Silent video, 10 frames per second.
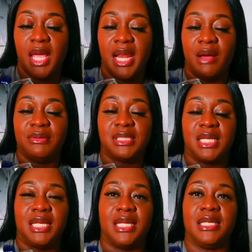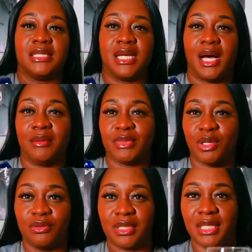and i was saying that the top
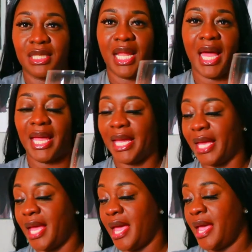don't look like